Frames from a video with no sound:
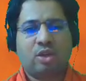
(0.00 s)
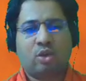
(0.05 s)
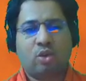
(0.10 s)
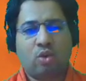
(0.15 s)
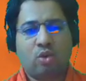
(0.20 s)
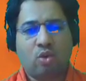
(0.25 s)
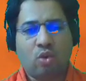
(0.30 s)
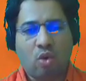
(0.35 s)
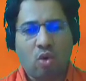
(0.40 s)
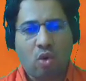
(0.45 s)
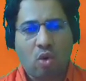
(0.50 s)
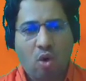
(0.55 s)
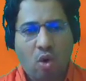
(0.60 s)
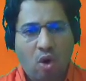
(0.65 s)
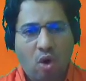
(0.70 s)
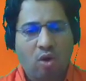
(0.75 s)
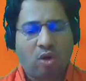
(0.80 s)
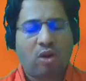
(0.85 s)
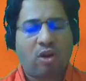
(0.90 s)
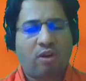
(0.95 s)
to
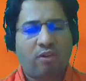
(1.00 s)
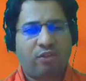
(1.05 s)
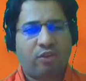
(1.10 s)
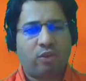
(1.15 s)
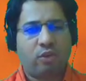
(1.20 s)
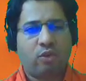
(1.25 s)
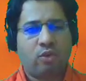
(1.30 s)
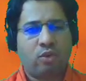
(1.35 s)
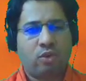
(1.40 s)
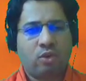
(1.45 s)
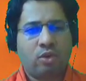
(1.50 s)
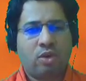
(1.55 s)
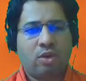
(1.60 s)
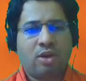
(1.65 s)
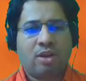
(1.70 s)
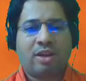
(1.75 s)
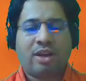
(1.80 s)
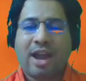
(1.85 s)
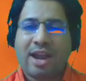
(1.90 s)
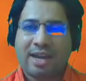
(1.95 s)
all of you,
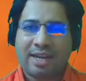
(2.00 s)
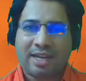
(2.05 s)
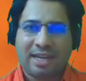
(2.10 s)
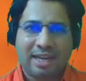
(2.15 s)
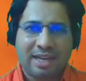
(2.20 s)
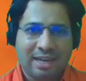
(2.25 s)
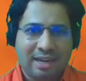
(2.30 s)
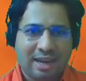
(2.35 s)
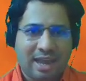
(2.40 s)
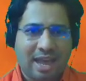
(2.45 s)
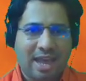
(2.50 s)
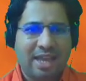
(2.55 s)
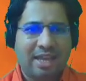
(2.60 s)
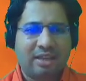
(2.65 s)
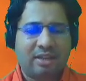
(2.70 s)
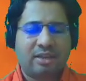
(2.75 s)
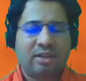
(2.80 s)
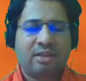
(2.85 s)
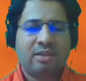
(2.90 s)
kindly like,